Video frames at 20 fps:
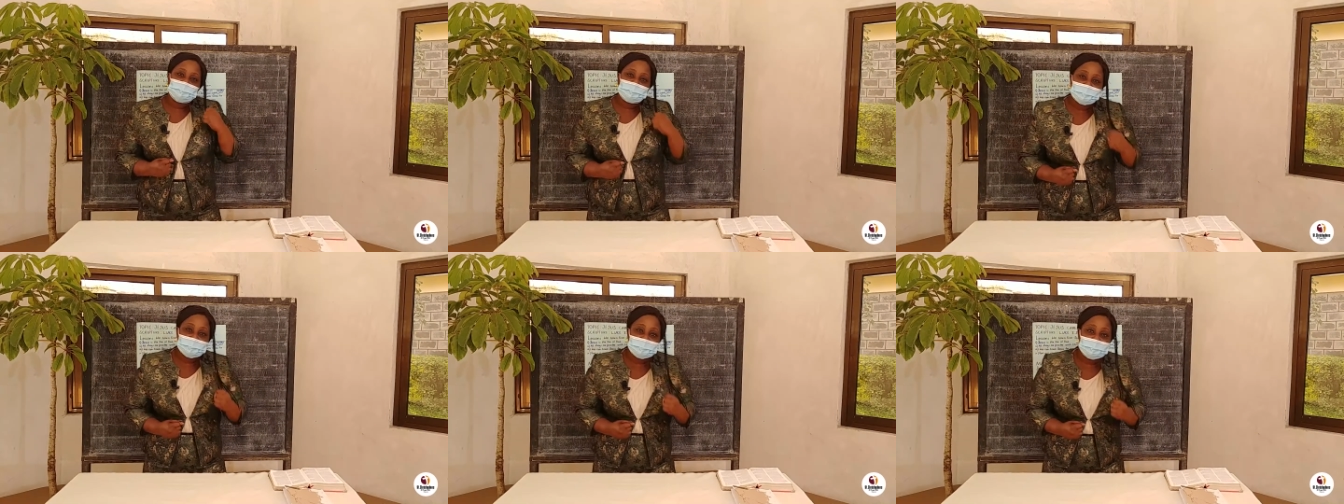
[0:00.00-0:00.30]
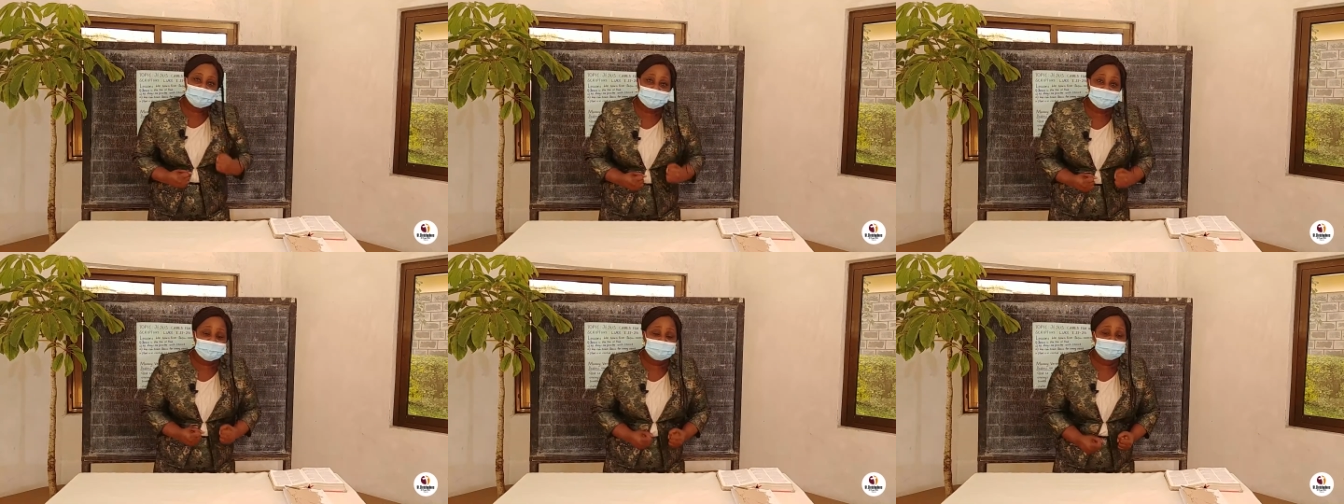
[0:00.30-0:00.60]

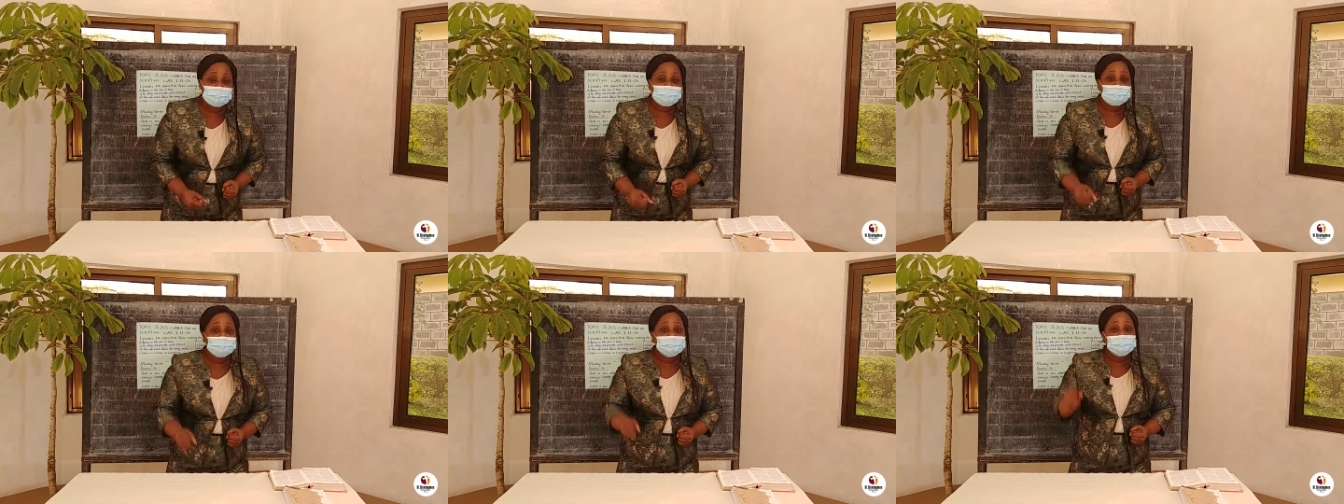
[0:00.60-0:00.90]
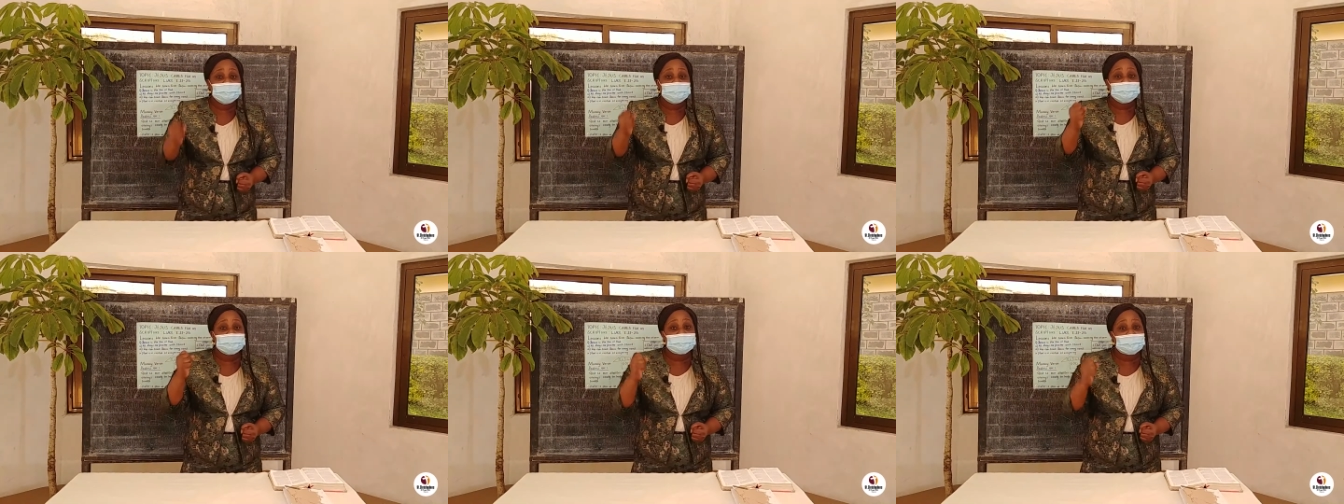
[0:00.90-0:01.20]
Jesus
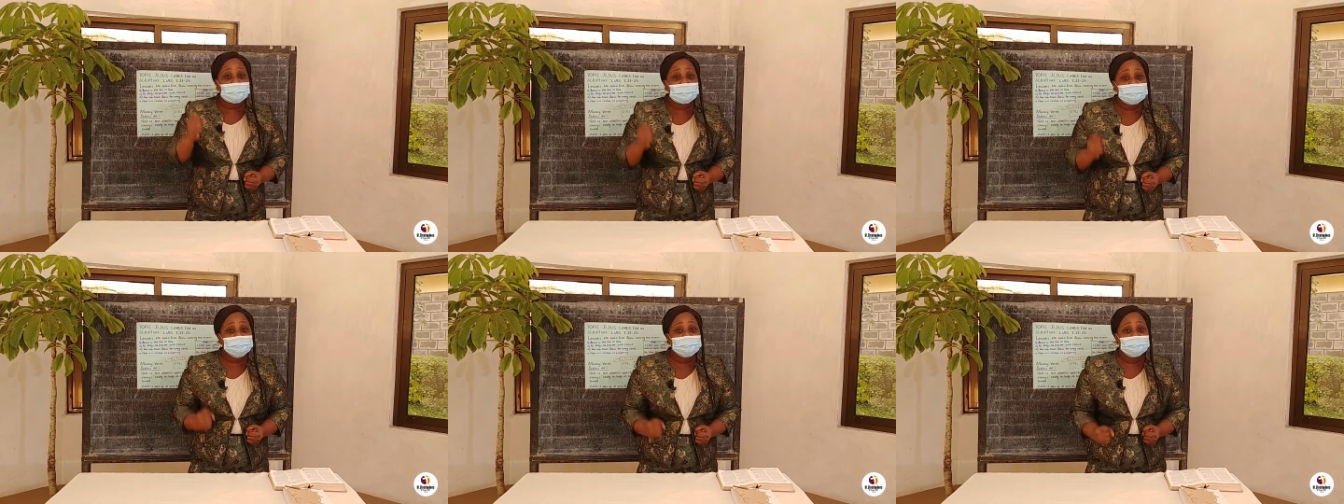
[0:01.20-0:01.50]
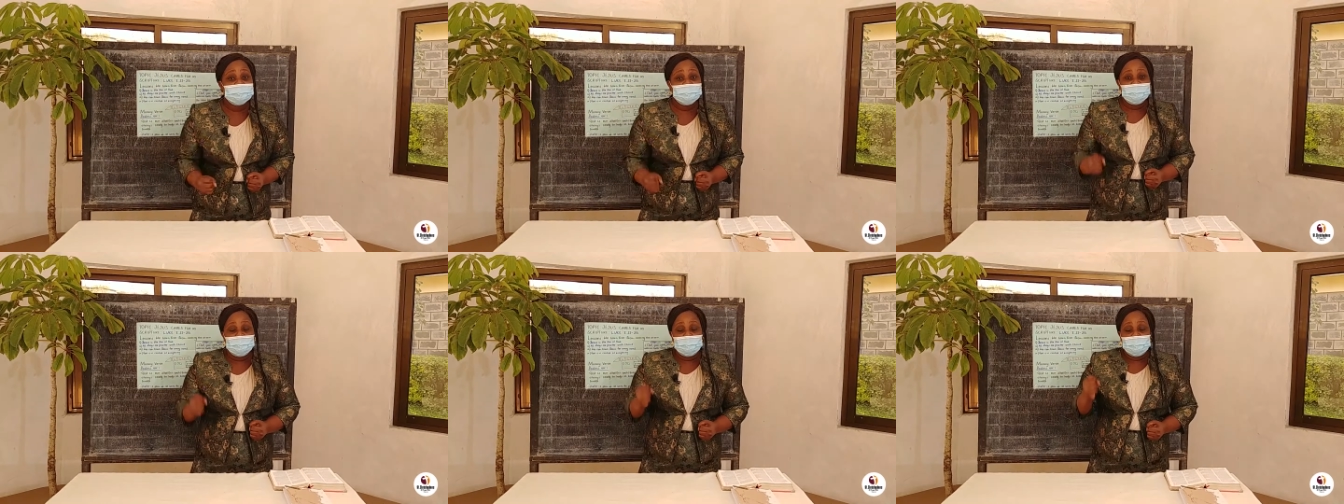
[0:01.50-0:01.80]
because He cares
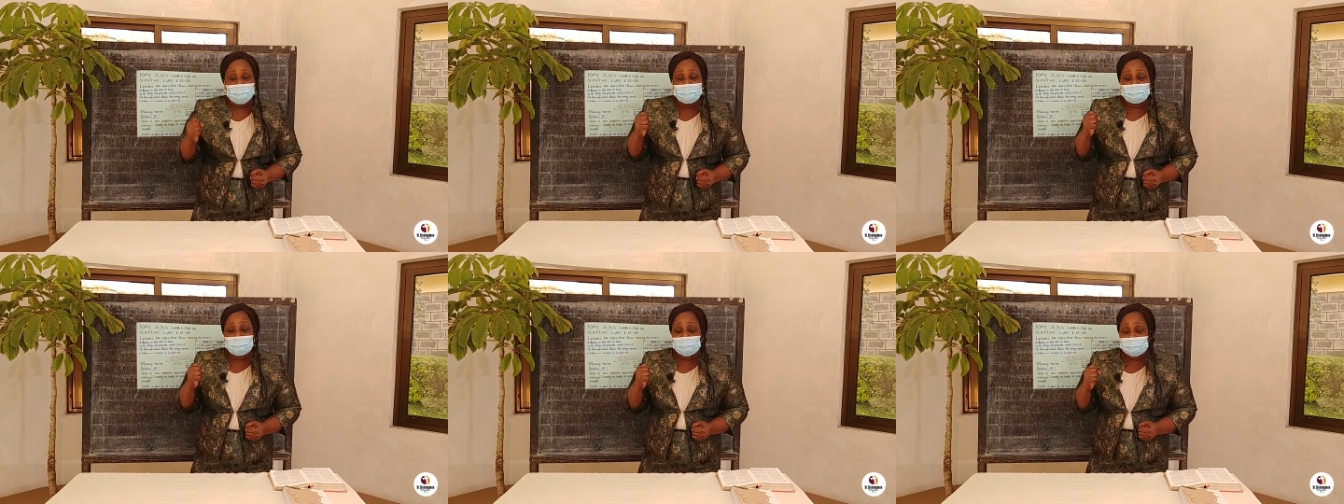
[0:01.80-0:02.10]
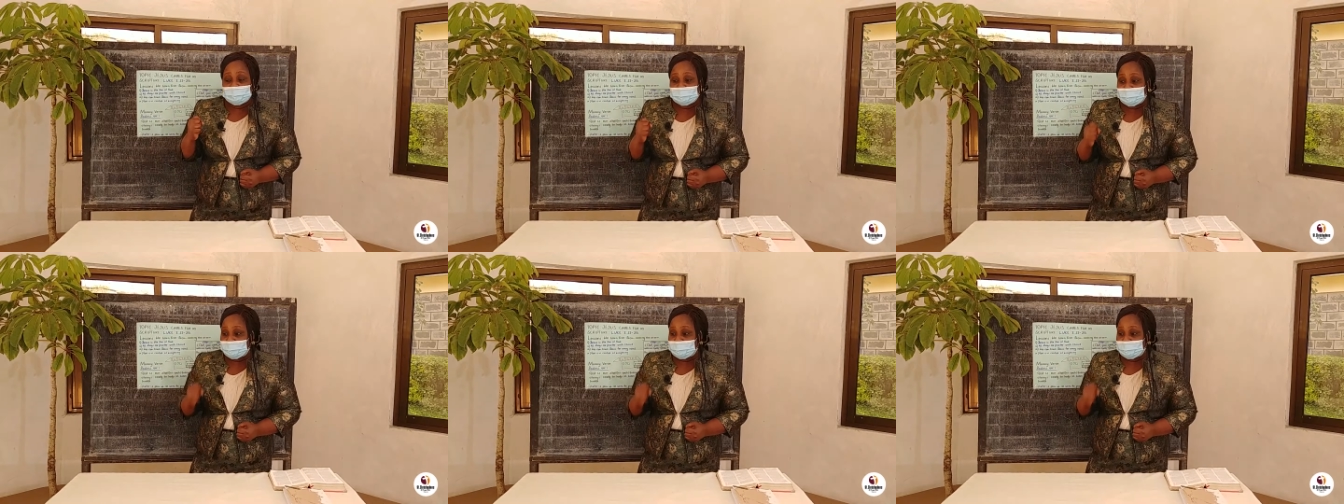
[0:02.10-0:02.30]
for